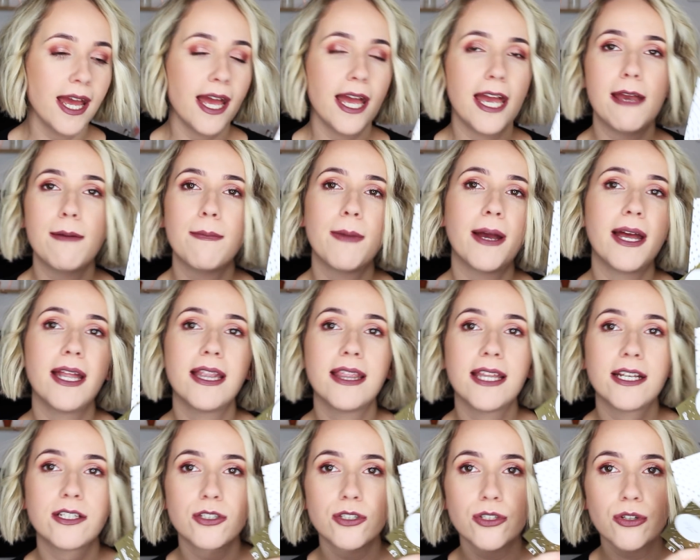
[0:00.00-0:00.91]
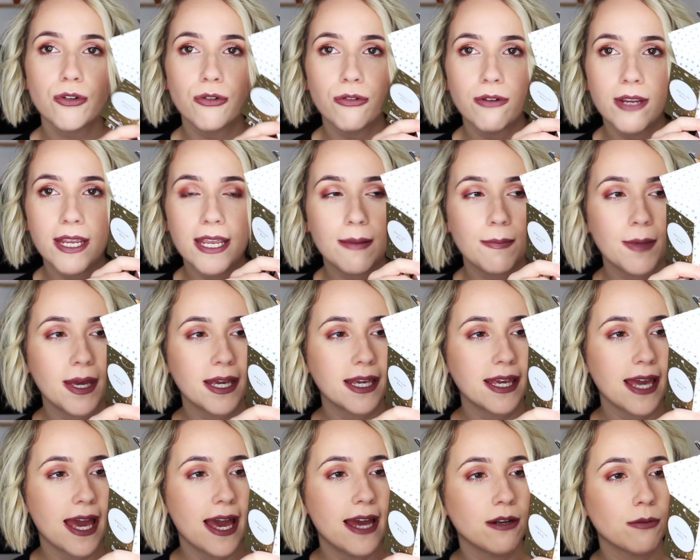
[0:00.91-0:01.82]
and they're just cream
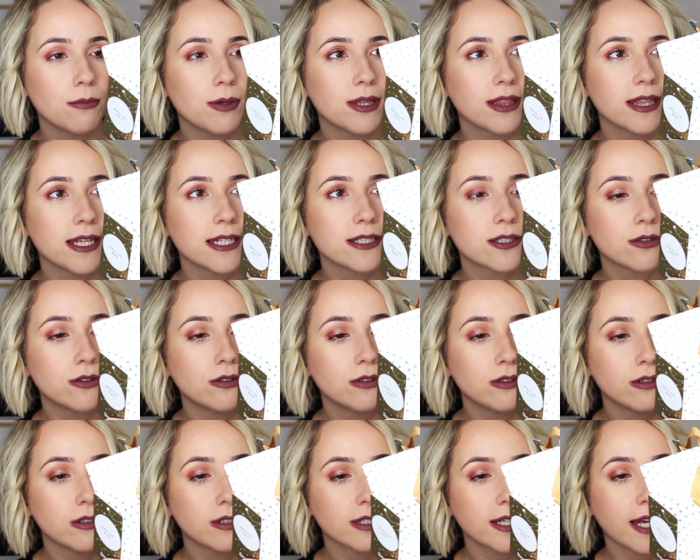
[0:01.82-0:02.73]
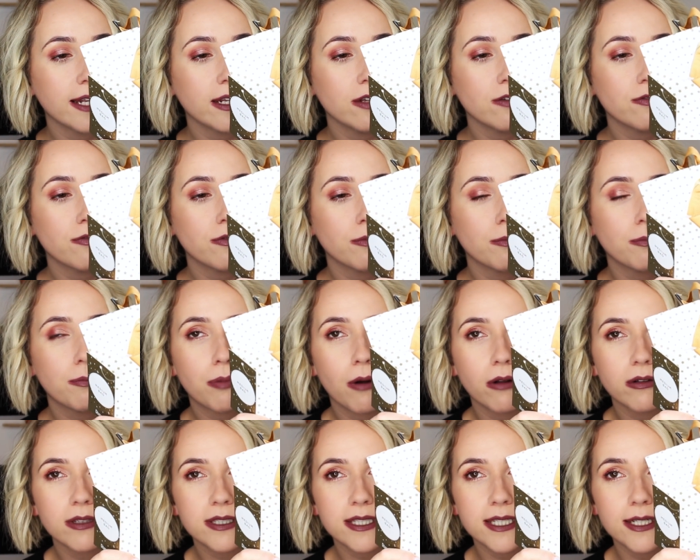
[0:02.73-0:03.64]
again with little kind of
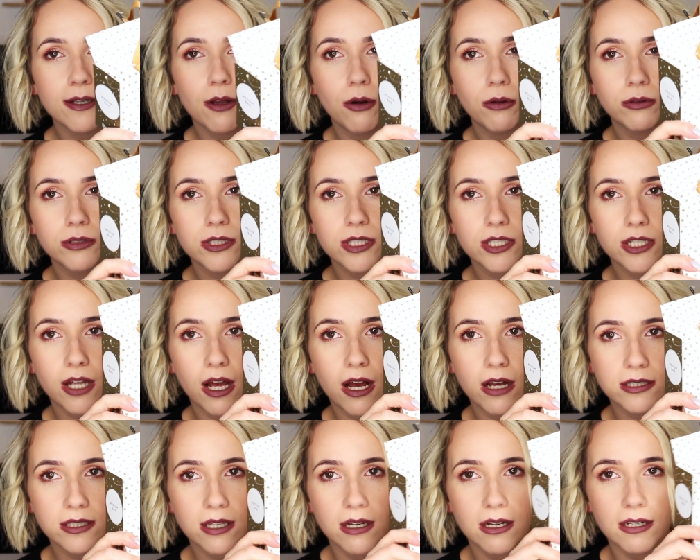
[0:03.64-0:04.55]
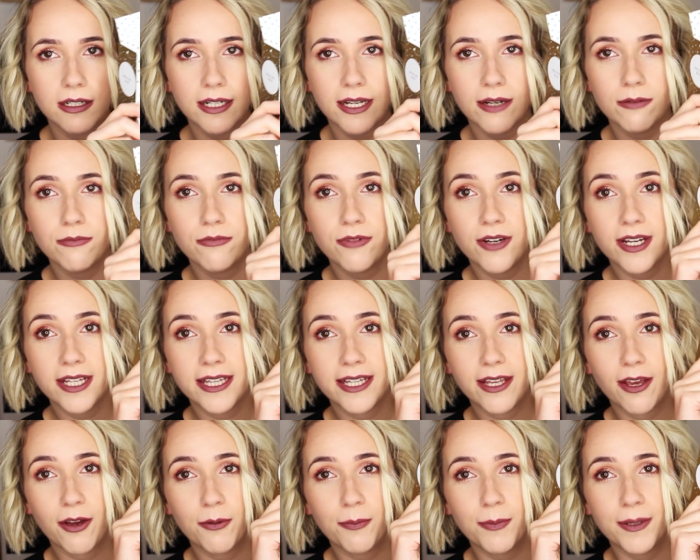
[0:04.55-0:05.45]
bronzy gold stars on. I'm
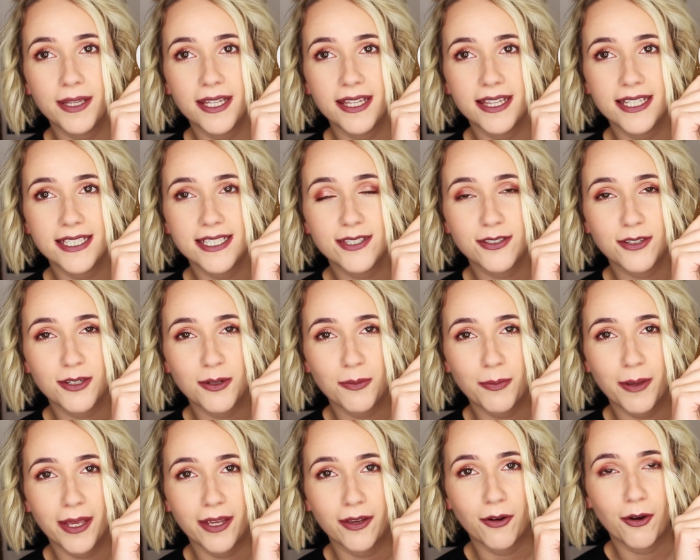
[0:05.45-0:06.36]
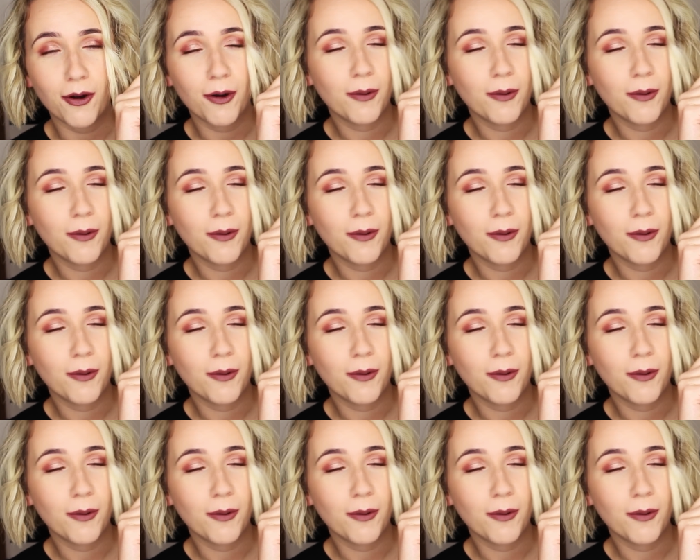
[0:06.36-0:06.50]
really hoping that this is going to pick